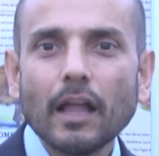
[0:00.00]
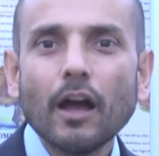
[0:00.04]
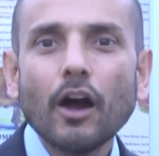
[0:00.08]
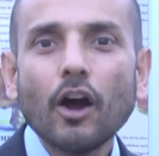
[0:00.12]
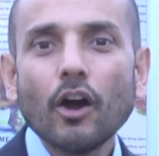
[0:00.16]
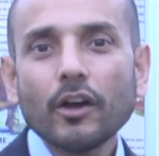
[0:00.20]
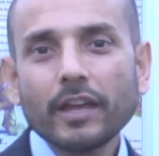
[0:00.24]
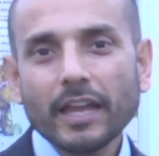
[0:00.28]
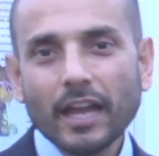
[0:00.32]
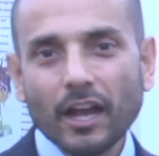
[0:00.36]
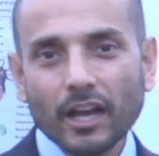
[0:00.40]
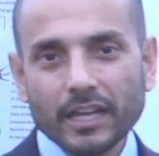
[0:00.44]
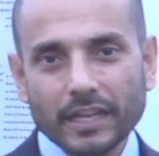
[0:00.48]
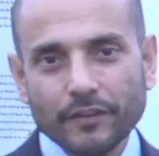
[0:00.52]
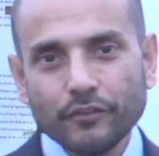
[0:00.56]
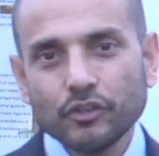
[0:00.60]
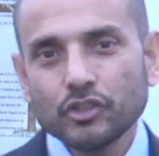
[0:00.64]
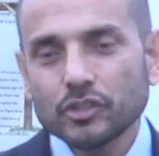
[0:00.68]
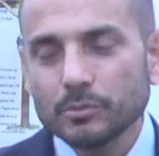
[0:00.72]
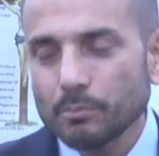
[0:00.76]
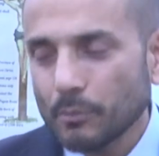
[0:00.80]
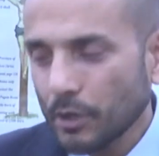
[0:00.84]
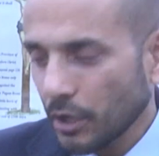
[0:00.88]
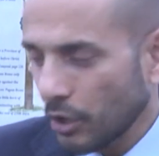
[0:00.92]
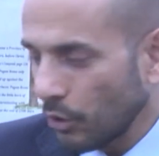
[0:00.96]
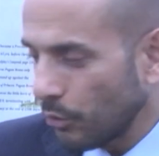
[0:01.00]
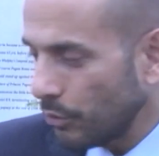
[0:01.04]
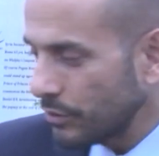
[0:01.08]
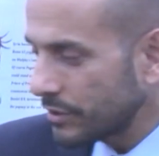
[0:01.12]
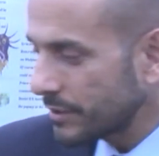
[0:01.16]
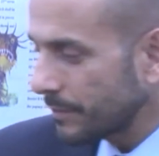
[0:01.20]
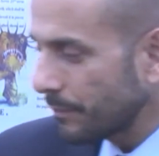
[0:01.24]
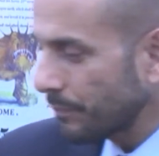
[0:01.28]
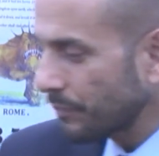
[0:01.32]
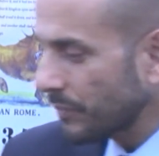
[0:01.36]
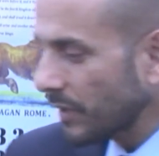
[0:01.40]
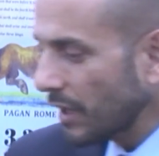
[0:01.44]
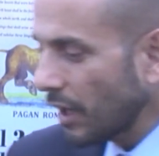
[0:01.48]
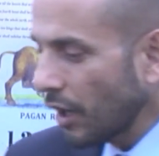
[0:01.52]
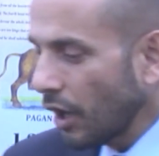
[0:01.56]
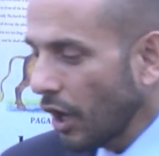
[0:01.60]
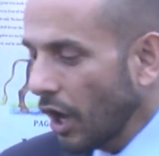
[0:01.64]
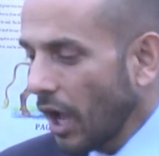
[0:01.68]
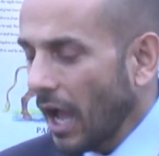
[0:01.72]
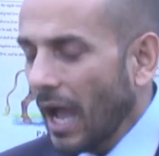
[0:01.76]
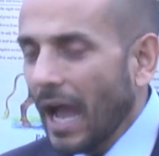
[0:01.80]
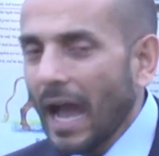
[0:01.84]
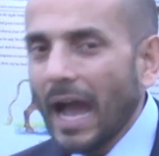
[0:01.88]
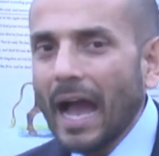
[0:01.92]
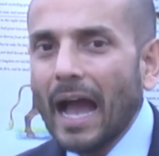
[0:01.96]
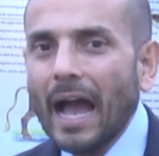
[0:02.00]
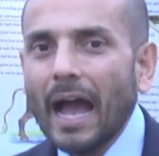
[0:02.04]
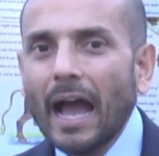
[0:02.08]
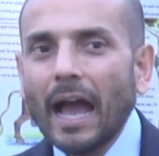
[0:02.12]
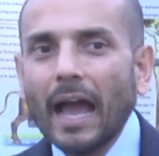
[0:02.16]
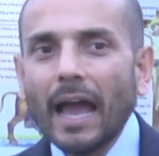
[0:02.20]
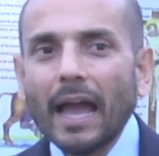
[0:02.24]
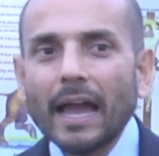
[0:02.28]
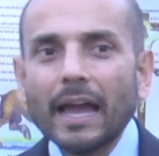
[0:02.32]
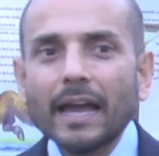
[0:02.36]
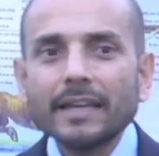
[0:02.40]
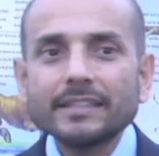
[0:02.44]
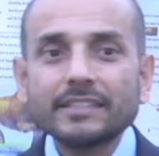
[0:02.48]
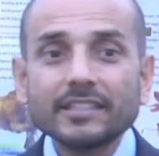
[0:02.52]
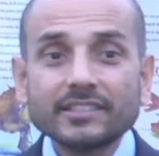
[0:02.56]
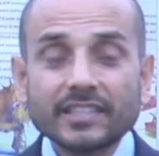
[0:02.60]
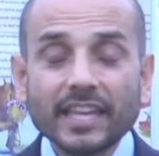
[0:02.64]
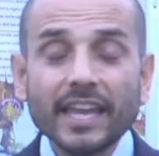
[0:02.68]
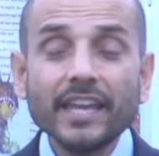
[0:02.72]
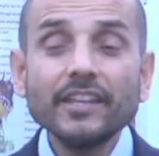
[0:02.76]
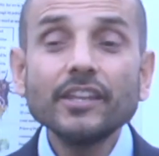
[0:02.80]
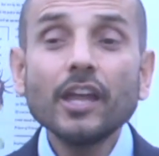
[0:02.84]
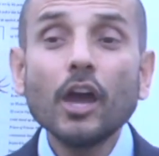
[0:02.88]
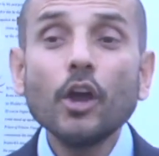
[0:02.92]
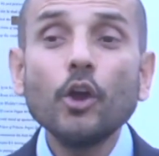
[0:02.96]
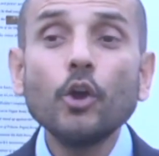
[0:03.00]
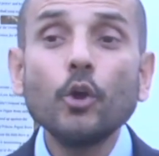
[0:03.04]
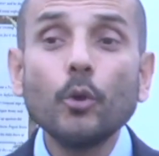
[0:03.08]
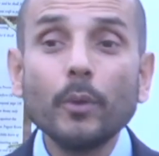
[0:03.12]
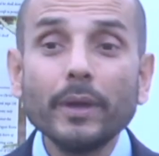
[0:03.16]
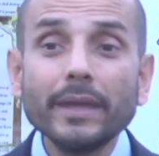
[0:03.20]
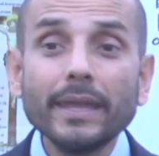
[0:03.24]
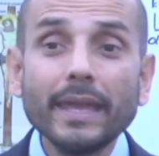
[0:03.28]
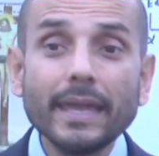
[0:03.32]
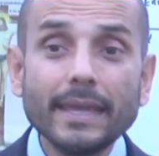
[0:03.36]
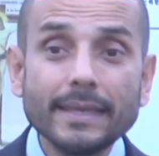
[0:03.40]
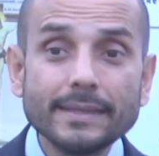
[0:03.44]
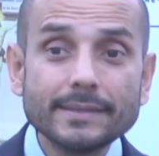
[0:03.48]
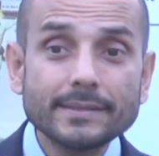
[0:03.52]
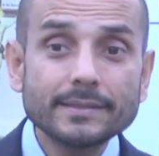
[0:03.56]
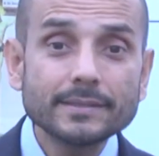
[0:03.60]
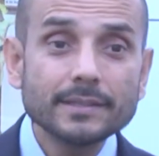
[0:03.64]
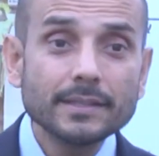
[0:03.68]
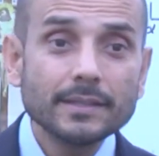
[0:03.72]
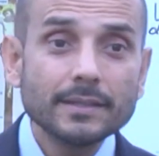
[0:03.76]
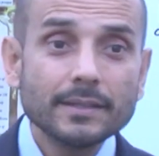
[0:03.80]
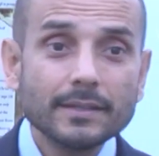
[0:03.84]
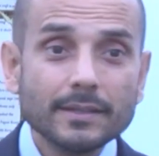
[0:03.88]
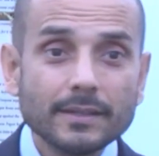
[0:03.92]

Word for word: Okay, I'll give you some clues. Does he know who he is?